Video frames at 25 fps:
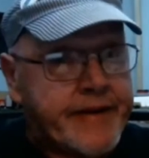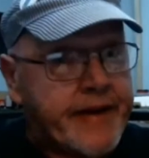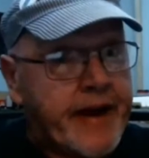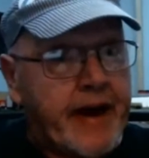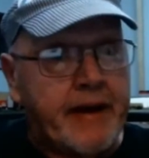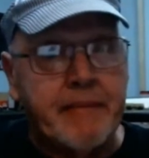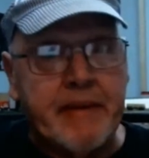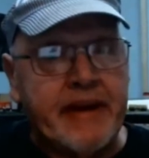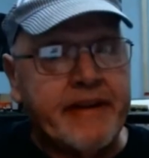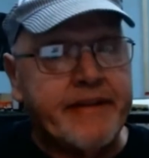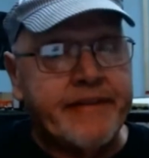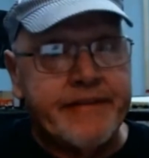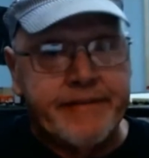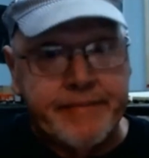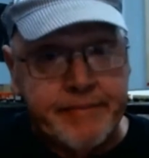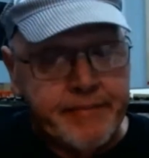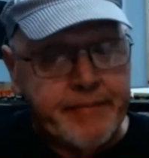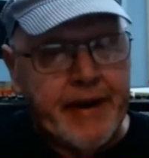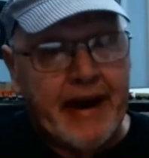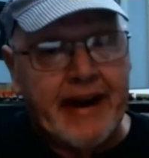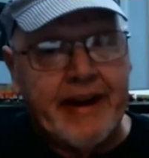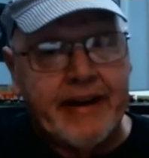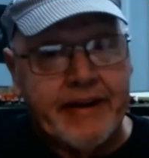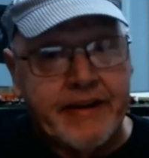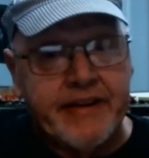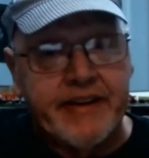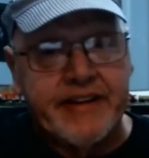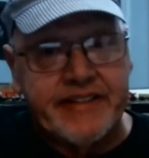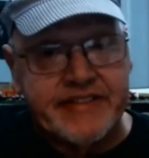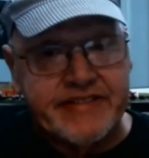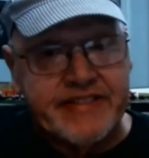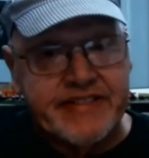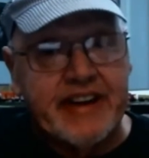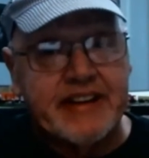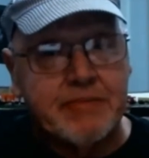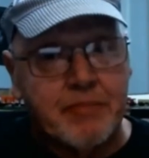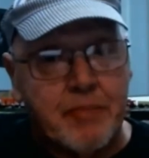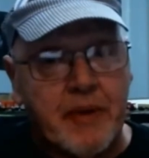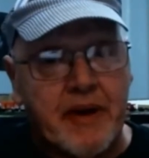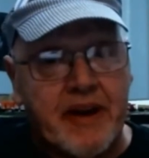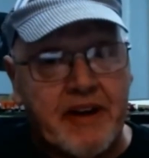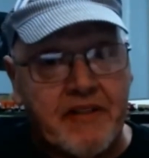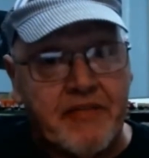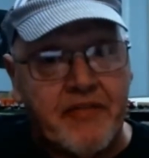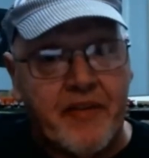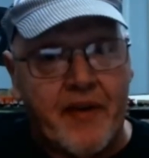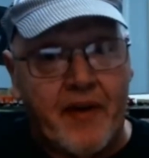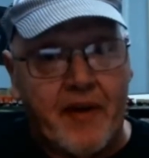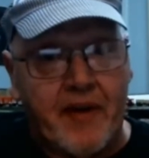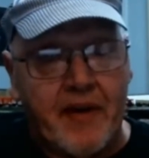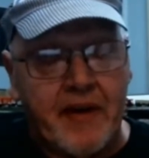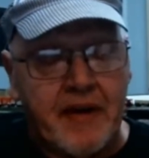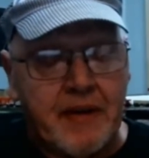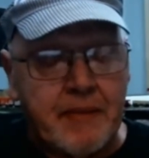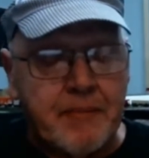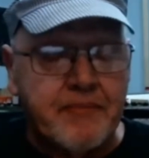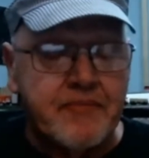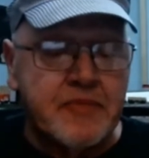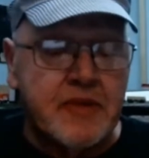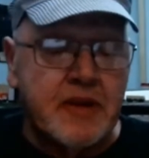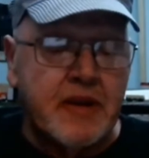I mean, my goodness, that's pretty far.